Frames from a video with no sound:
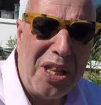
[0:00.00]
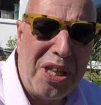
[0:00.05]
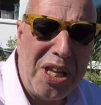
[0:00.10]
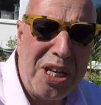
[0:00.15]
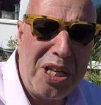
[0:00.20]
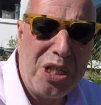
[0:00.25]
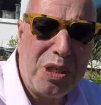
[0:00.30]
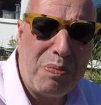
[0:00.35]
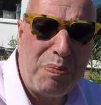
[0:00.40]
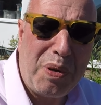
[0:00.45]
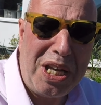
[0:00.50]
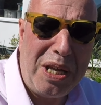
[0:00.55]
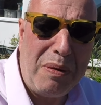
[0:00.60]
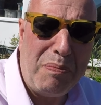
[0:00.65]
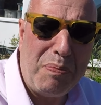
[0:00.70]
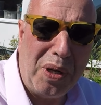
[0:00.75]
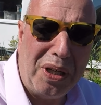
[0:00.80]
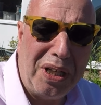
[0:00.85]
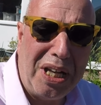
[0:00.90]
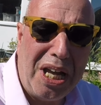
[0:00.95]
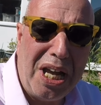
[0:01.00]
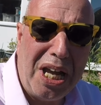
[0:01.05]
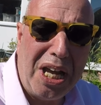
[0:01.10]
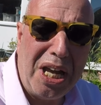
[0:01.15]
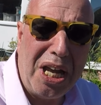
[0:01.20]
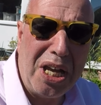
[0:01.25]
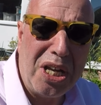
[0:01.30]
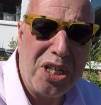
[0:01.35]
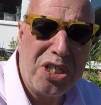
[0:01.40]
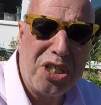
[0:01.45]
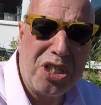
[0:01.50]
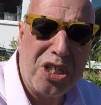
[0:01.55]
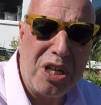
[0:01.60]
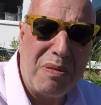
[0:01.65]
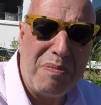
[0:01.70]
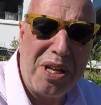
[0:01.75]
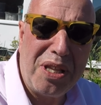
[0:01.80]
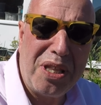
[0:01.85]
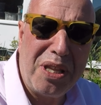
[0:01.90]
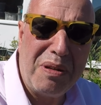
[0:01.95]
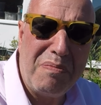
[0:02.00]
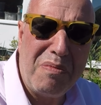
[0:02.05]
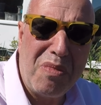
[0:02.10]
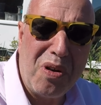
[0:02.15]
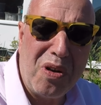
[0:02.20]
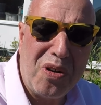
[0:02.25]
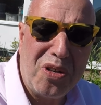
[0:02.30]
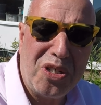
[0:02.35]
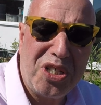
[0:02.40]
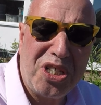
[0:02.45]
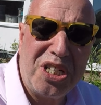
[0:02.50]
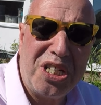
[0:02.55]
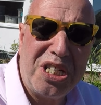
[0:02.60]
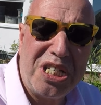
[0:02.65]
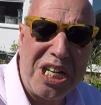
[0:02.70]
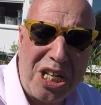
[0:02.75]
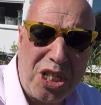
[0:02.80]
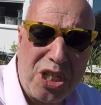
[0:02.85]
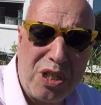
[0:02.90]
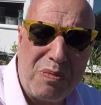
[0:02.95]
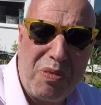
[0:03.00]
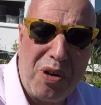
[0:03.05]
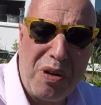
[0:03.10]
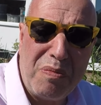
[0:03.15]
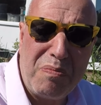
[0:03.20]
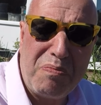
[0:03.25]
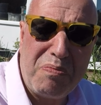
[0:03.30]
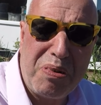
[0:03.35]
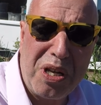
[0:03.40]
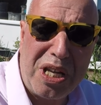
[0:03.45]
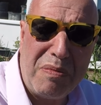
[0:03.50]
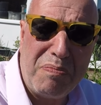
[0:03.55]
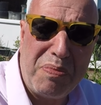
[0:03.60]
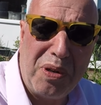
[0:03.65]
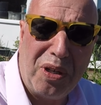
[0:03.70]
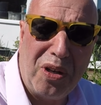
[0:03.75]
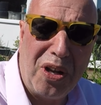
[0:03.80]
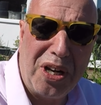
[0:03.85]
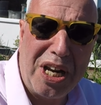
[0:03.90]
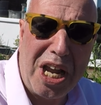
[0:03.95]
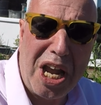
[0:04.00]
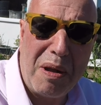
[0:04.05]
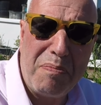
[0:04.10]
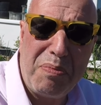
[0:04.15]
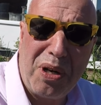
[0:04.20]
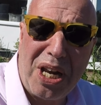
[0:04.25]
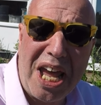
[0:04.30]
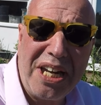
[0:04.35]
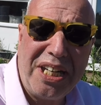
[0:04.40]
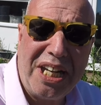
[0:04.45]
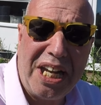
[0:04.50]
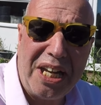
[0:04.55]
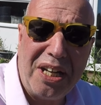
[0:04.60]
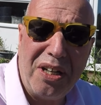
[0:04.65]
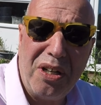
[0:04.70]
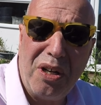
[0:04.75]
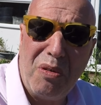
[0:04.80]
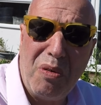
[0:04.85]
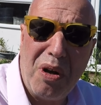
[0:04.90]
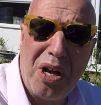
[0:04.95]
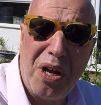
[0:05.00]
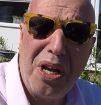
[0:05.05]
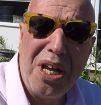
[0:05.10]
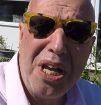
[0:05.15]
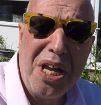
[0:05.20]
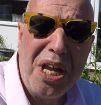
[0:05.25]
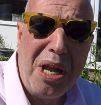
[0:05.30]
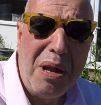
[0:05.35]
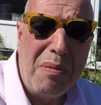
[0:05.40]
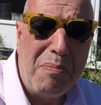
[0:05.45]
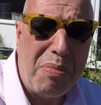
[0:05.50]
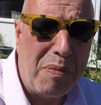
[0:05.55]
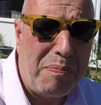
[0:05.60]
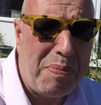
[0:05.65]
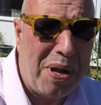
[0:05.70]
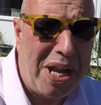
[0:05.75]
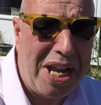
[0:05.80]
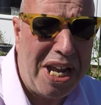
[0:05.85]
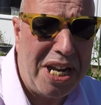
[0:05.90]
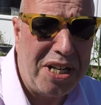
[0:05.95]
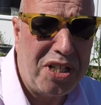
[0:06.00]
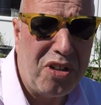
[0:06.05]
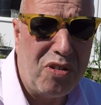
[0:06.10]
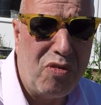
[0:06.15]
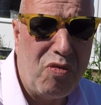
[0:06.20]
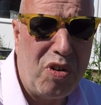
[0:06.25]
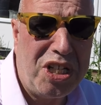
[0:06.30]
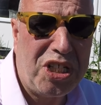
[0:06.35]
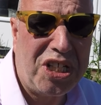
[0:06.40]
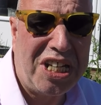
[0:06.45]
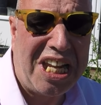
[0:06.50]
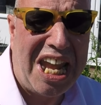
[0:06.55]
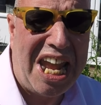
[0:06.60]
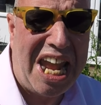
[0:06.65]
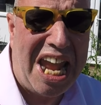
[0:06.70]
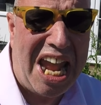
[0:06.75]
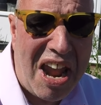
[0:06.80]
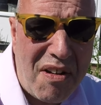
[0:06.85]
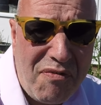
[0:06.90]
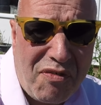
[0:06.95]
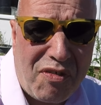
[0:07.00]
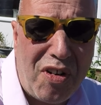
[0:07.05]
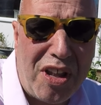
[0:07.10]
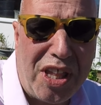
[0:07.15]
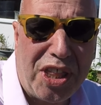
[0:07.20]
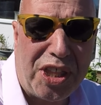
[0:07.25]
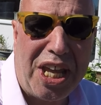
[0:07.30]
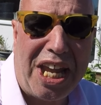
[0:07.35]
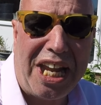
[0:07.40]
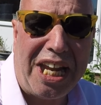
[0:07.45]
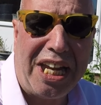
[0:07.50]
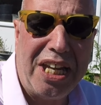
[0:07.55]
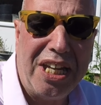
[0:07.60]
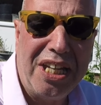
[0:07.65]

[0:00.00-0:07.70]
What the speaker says: these people are some of the most desperate people on our planet, who are prepared to risk everything